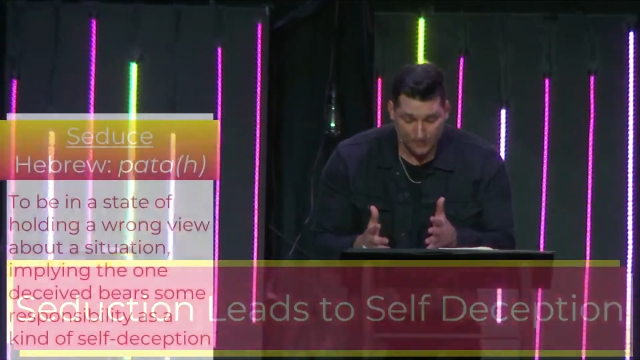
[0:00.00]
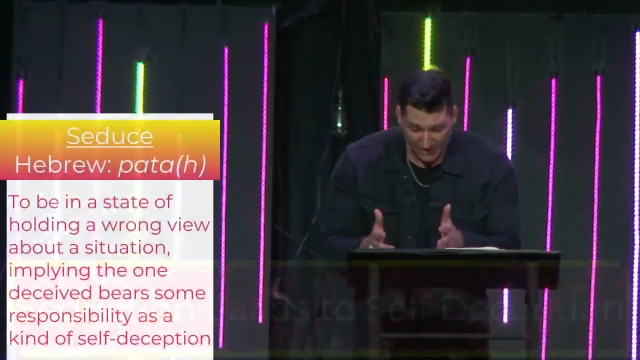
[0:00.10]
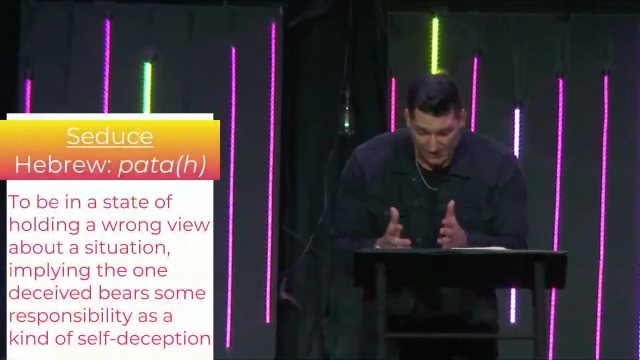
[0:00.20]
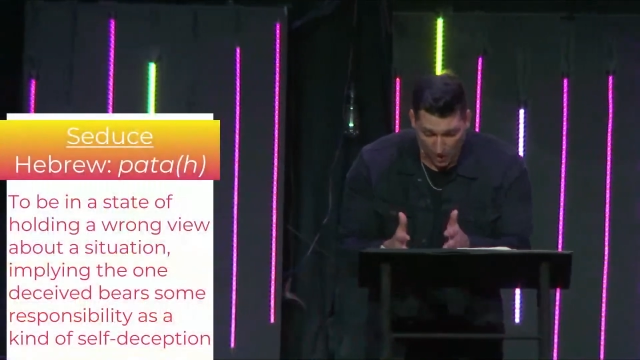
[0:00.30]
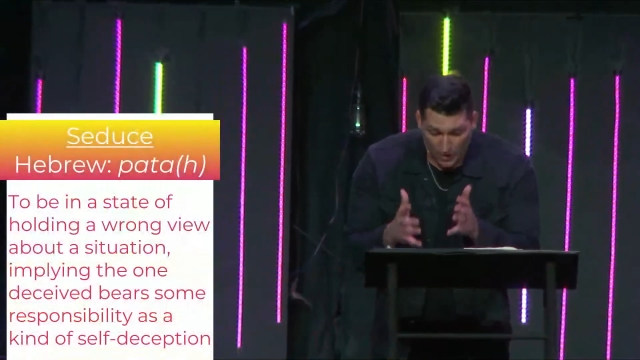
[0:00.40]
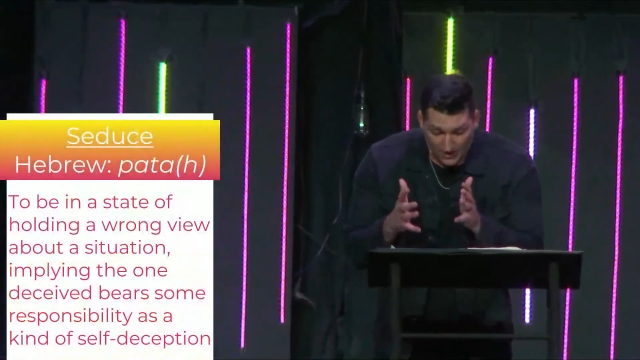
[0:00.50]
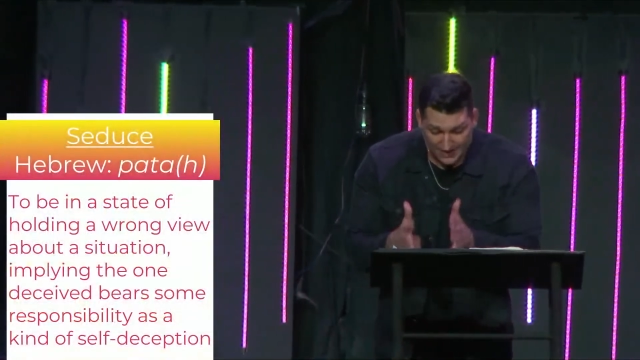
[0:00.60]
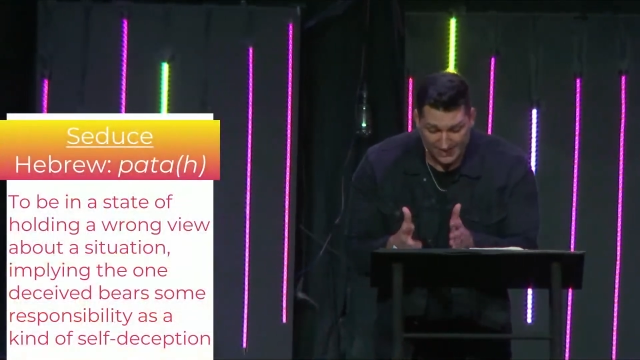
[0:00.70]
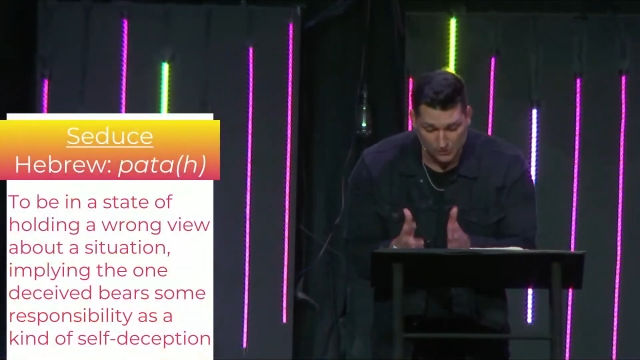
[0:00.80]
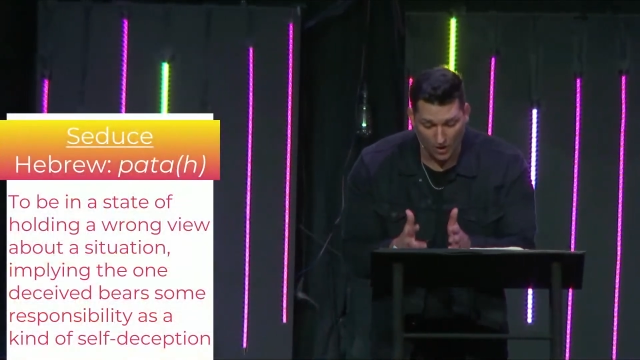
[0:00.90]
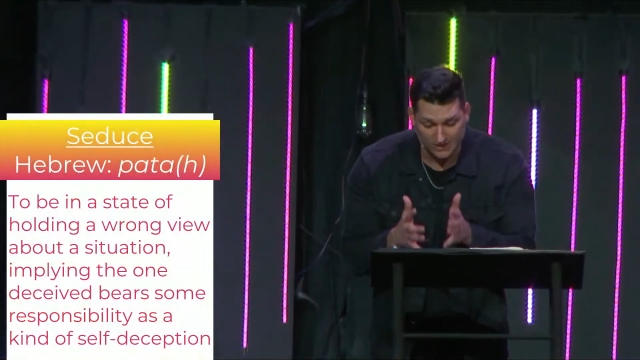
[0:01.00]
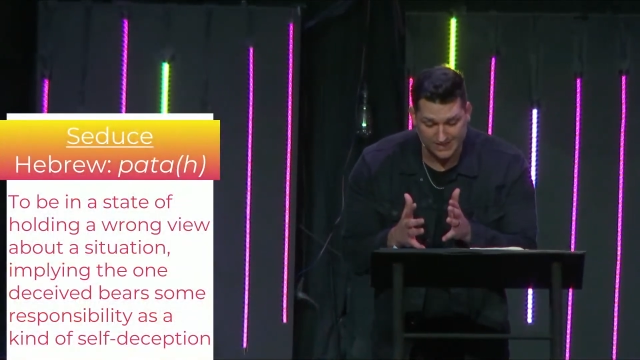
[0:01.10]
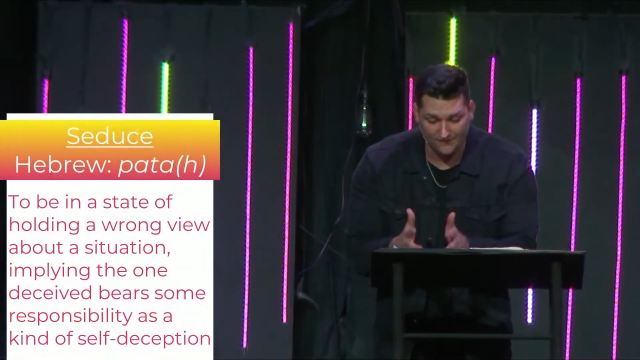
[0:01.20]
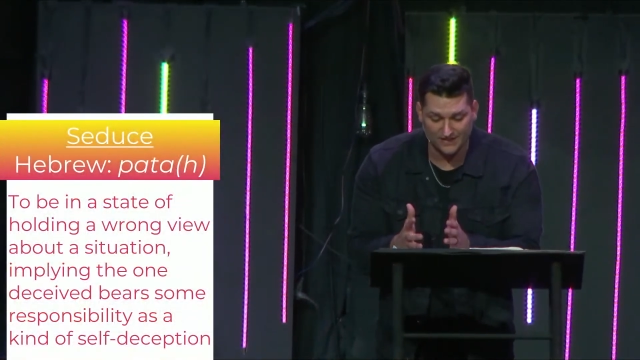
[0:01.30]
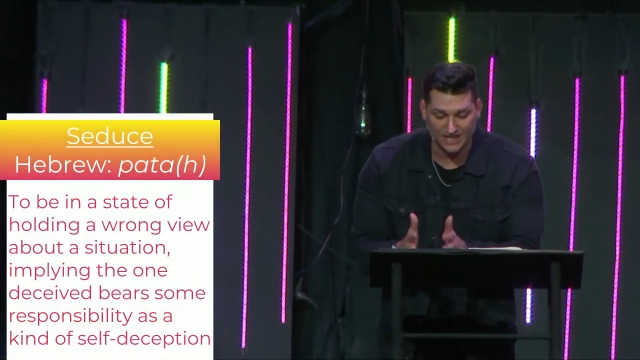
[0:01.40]
And so this word's
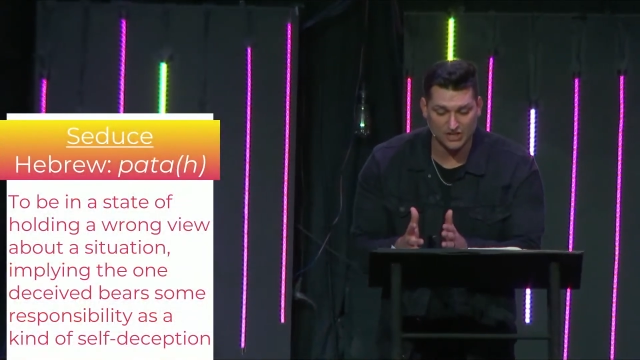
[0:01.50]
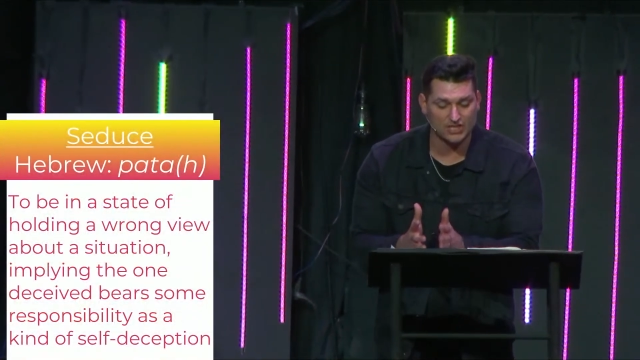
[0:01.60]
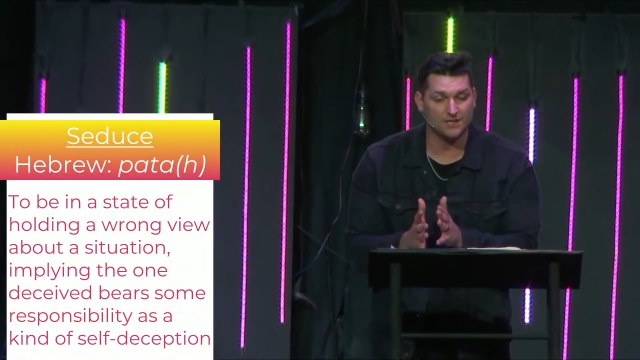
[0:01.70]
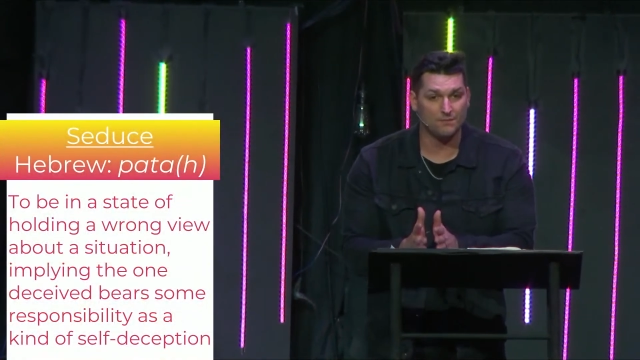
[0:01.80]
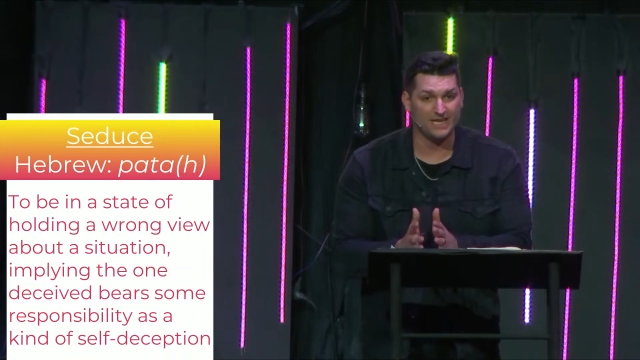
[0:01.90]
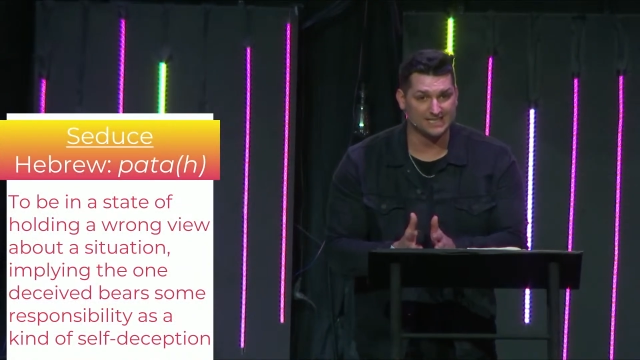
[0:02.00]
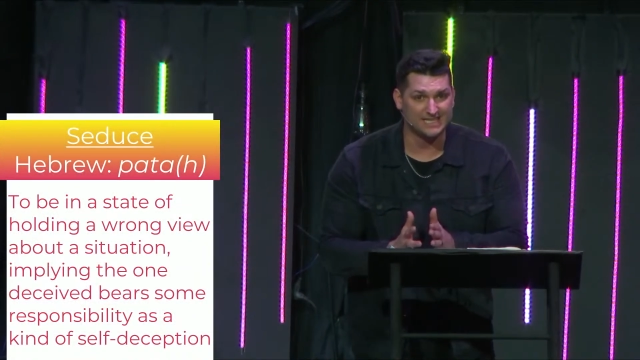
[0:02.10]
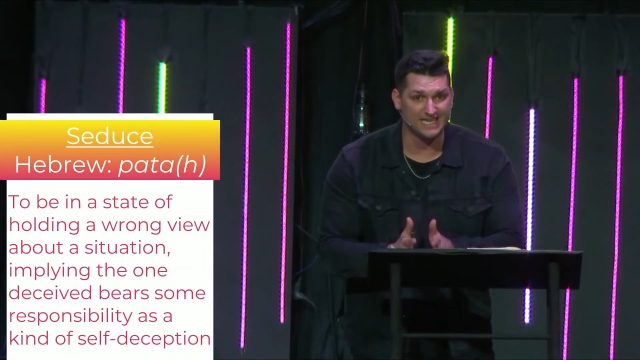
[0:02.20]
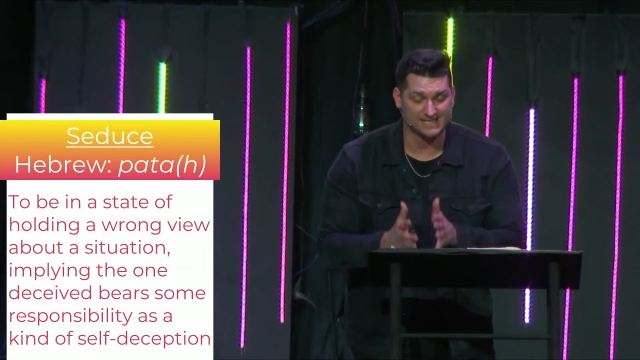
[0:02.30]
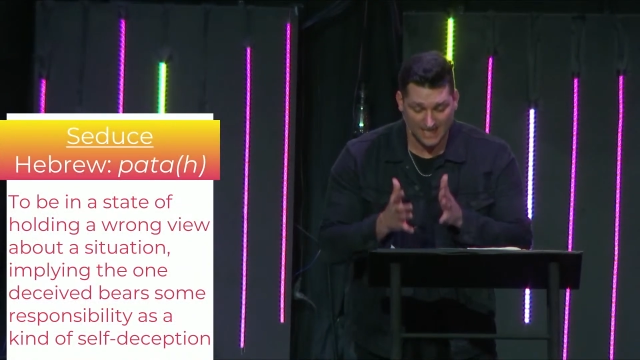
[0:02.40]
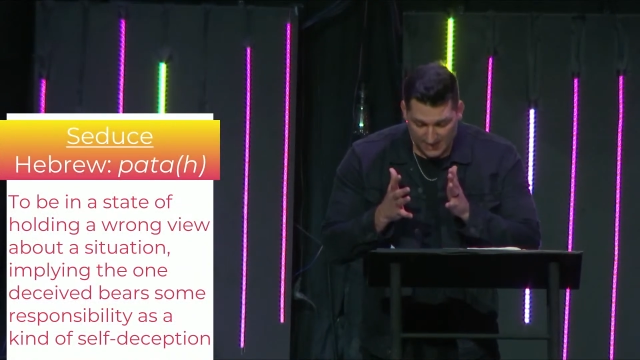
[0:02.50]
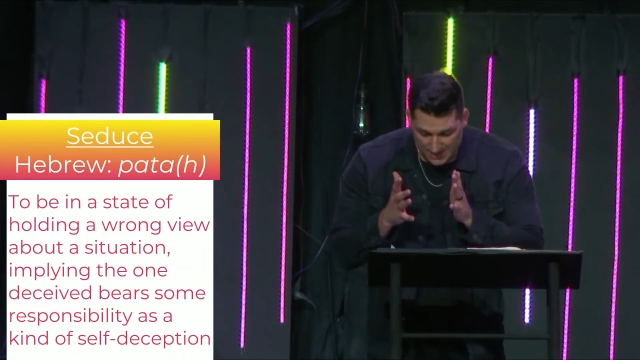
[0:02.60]
definition is this: